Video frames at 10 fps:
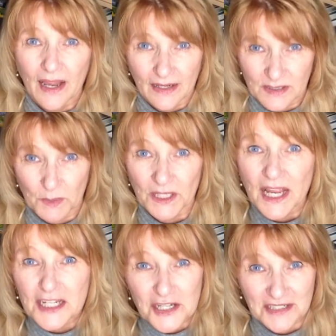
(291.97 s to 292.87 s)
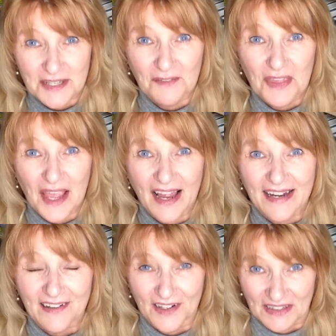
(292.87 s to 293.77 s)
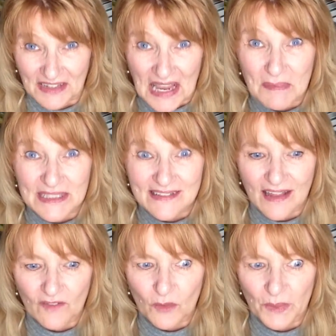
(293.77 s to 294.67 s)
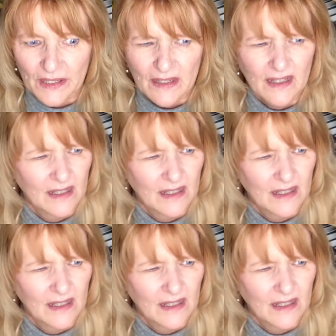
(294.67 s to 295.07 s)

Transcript: explanations of that on a layman's level, but